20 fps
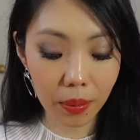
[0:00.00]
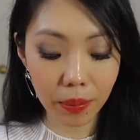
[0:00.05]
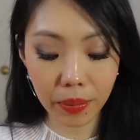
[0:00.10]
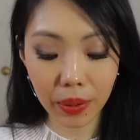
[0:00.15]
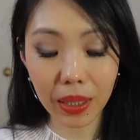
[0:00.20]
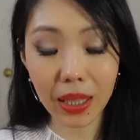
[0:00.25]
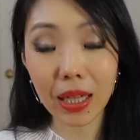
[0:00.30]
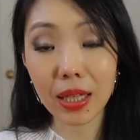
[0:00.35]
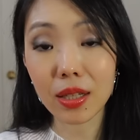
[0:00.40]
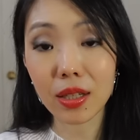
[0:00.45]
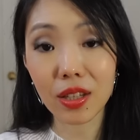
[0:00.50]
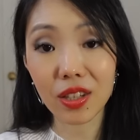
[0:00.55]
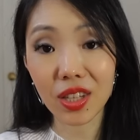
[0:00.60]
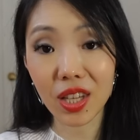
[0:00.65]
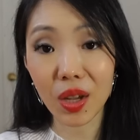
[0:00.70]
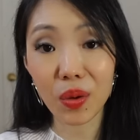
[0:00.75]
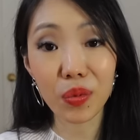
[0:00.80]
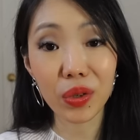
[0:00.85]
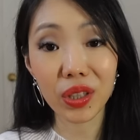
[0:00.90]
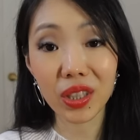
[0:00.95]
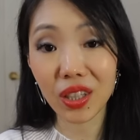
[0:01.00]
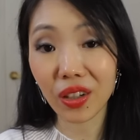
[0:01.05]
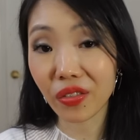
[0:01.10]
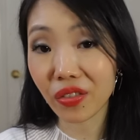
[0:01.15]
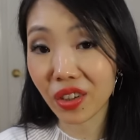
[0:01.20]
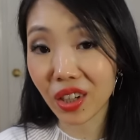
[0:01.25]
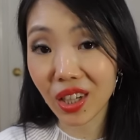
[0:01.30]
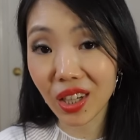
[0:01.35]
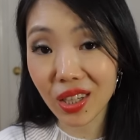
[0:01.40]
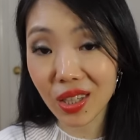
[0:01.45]
but that's the same with
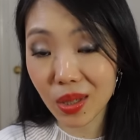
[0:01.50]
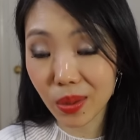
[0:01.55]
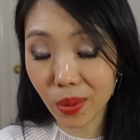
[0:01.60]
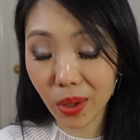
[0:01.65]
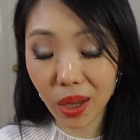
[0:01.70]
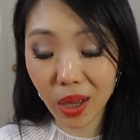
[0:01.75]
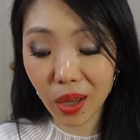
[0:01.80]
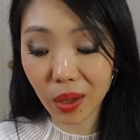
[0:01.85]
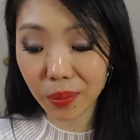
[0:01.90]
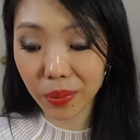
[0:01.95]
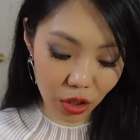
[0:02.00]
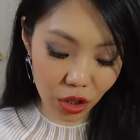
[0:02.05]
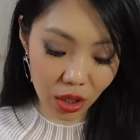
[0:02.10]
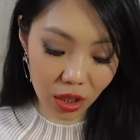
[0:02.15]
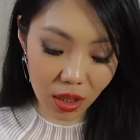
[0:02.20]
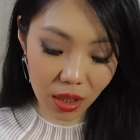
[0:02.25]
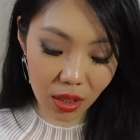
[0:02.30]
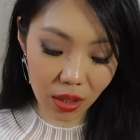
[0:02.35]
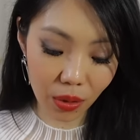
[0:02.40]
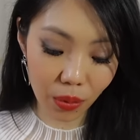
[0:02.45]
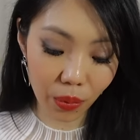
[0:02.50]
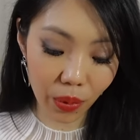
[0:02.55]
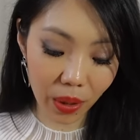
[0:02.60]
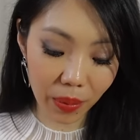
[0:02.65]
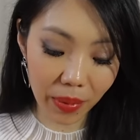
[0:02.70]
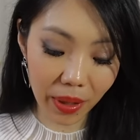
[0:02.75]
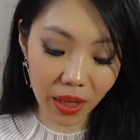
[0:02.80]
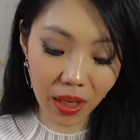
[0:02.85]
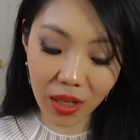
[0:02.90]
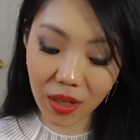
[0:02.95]
Tiffany as well. Just the way
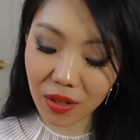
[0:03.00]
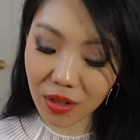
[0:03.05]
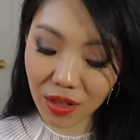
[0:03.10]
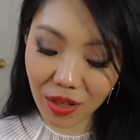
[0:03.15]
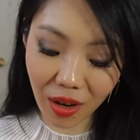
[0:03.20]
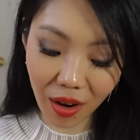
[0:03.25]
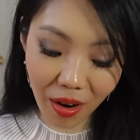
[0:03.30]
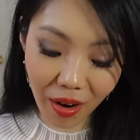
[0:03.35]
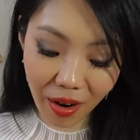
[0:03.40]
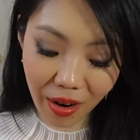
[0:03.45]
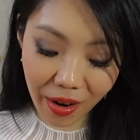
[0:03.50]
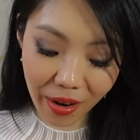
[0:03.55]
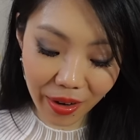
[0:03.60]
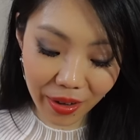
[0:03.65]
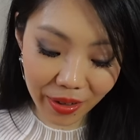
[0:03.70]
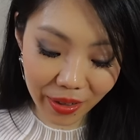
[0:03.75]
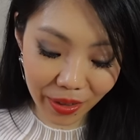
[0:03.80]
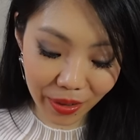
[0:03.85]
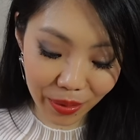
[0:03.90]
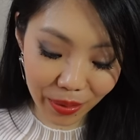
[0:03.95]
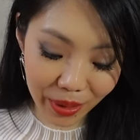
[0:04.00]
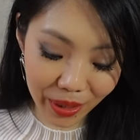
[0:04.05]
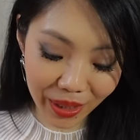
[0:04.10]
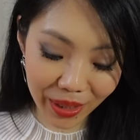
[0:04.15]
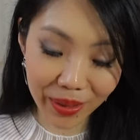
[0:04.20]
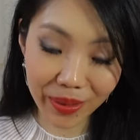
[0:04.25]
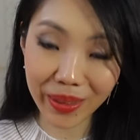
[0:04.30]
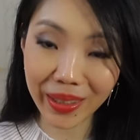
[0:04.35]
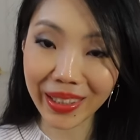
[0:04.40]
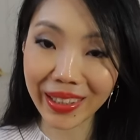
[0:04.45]
my ears are, they're
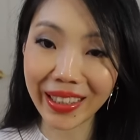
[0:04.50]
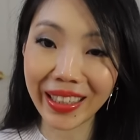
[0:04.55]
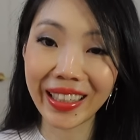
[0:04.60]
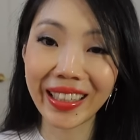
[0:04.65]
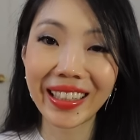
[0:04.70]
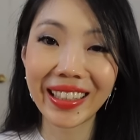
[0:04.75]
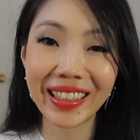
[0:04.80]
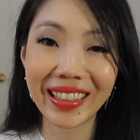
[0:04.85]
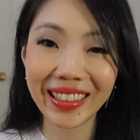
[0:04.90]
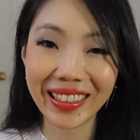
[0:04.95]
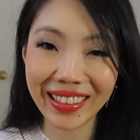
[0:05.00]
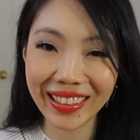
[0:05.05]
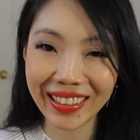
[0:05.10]
really, really